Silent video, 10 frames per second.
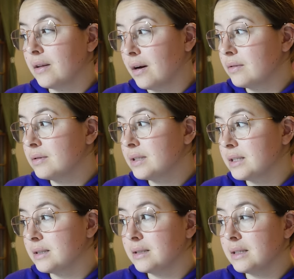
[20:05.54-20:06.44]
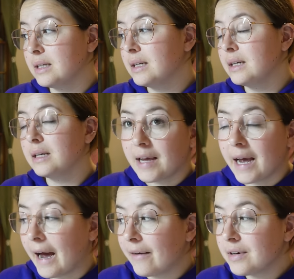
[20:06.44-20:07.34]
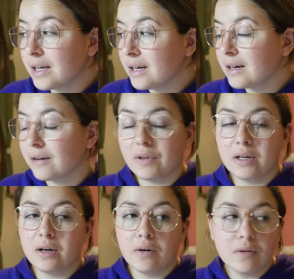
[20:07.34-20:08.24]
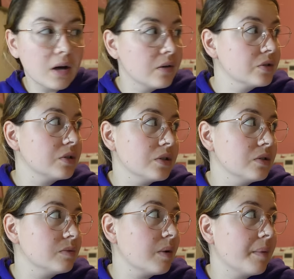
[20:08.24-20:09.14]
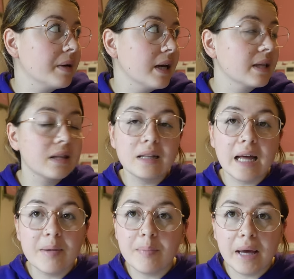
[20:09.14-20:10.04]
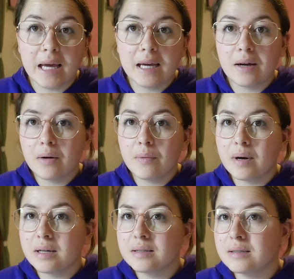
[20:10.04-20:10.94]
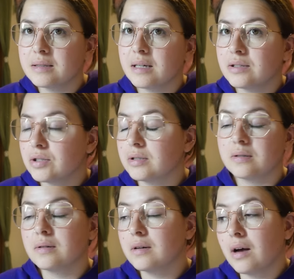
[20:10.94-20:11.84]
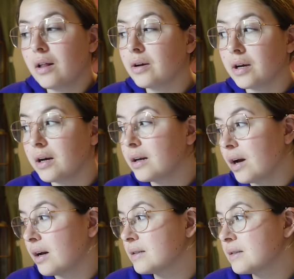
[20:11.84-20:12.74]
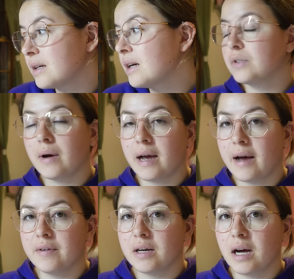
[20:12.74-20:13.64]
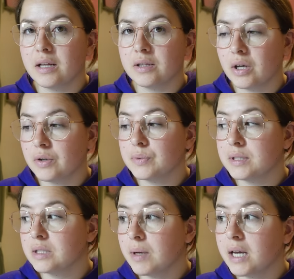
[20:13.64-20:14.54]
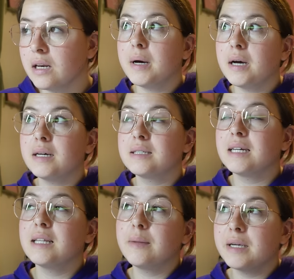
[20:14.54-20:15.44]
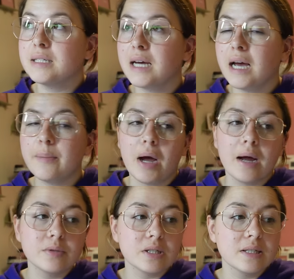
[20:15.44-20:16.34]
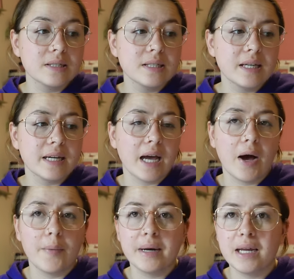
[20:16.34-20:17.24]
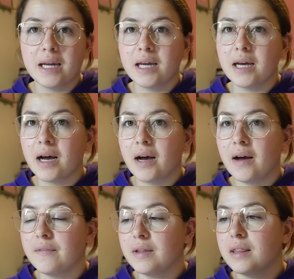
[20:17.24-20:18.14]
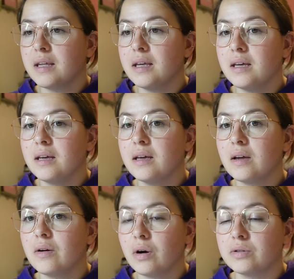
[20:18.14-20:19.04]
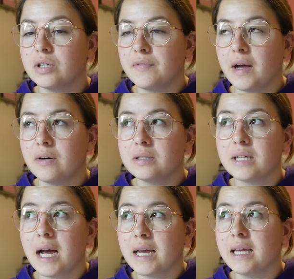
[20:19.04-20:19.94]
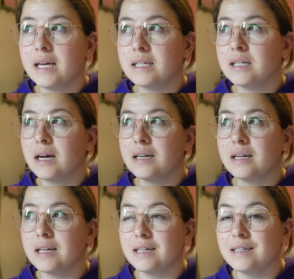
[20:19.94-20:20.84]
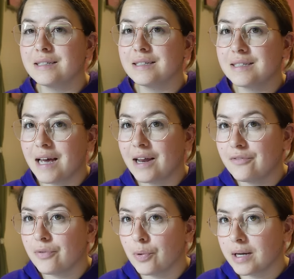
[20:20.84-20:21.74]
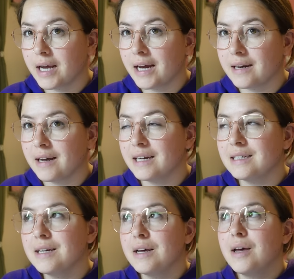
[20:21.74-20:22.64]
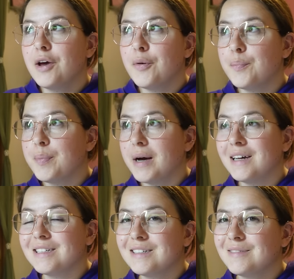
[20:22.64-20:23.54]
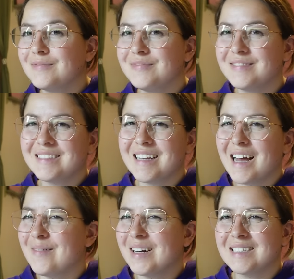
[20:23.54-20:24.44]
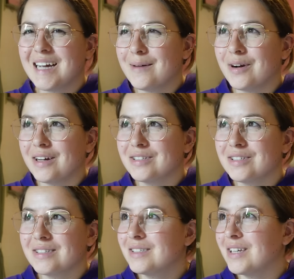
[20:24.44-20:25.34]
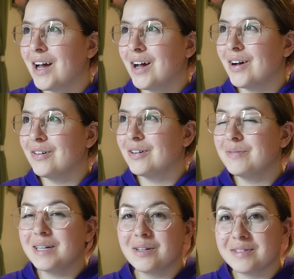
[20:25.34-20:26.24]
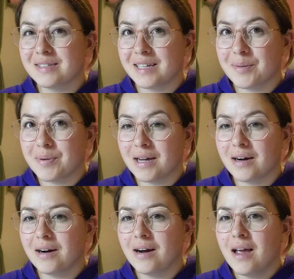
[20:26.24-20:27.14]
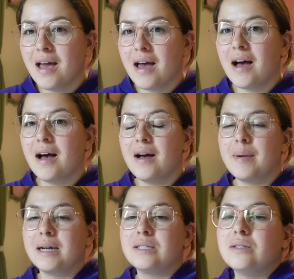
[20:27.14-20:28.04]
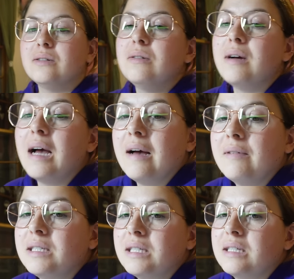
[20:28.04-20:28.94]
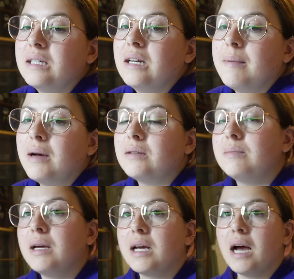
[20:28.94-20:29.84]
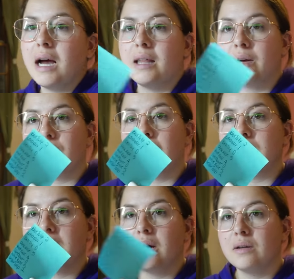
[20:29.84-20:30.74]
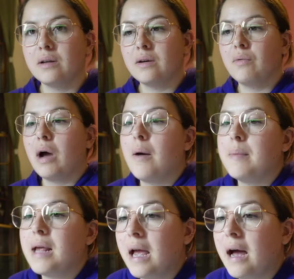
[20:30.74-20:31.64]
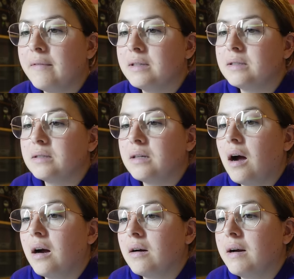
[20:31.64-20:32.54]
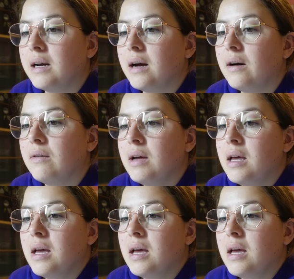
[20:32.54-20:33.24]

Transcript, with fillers: those and see they have any and if they don't I'll just use probably like the light pink ones and just call it good honestly so I haven't gotten those ones made but in the meantime I'm just gonna see like how many of the crochet flowers I can get done it is 1040 at night but I'm on a time crunch so we don't sleep here um, I do have a decent amount to make I like wrote down how many I have in stock right now